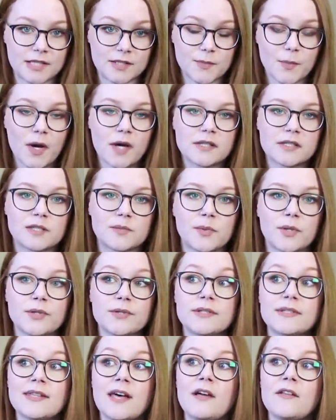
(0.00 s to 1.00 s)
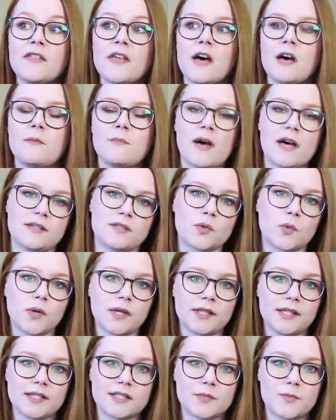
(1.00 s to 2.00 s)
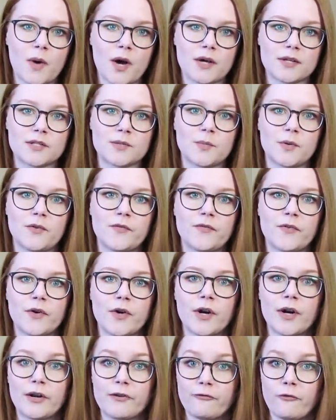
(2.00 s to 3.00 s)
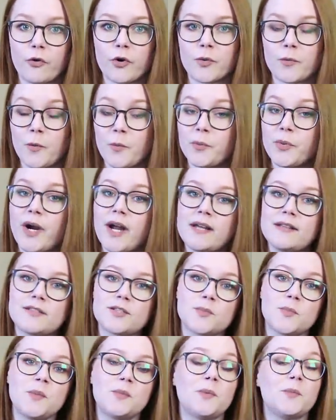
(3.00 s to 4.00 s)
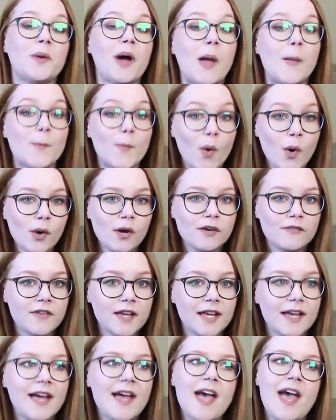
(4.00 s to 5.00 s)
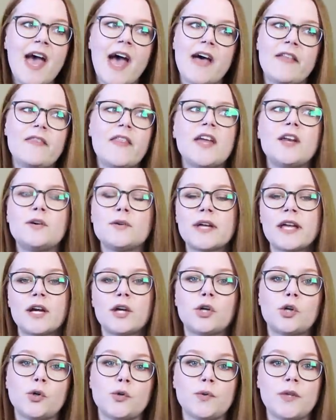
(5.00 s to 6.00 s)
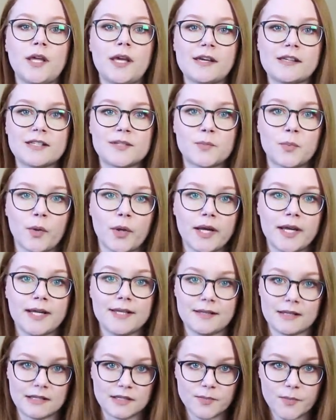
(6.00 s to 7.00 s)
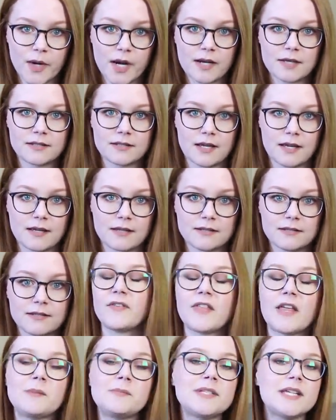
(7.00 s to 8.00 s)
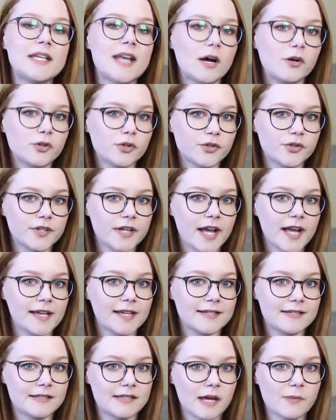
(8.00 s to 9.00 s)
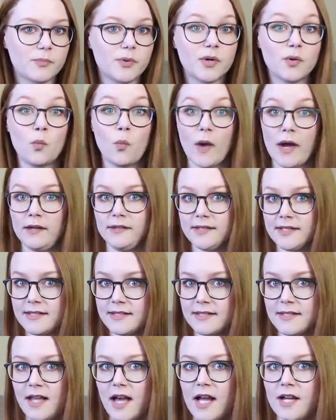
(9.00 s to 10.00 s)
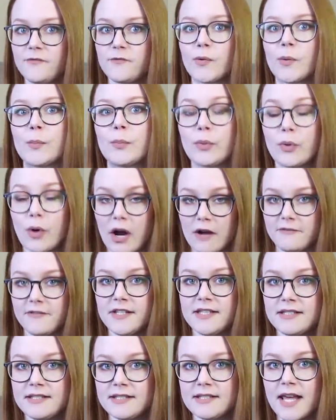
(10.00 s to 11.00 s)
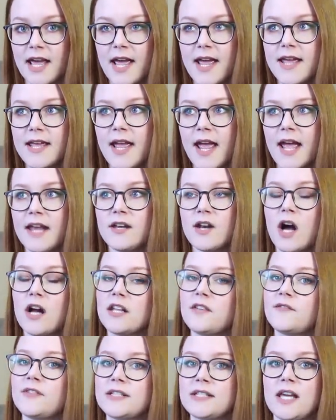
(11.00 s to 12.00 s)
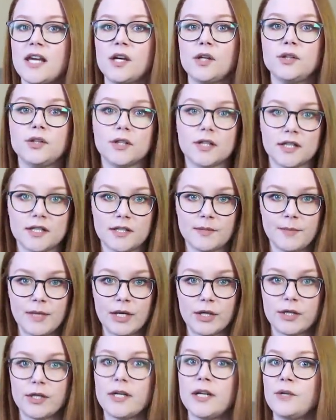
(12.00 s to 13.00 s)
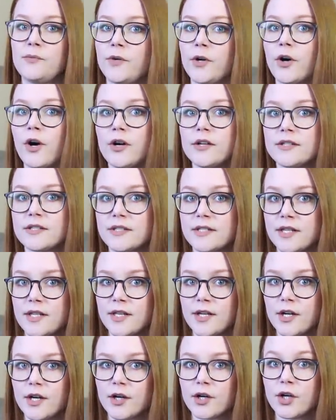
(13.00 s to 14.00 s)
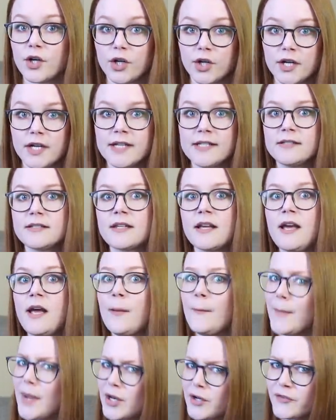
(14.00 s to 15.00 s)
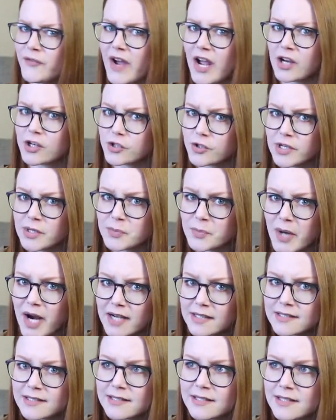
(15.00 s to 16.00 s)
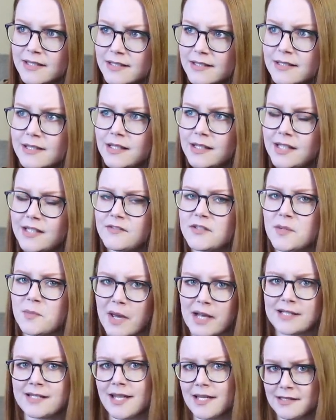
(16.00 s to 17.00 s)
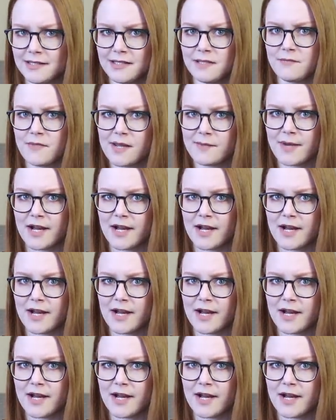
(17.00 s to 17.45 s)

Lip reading: as possible, sell them as quickly as possible for an affordable price so people buy more of it, and they don't care who they exploit in this process. For them to now create a separate wellness line for profit's sake and not even take a look in the mirror in regards to their current manufacturing practices leaves a bad taste in my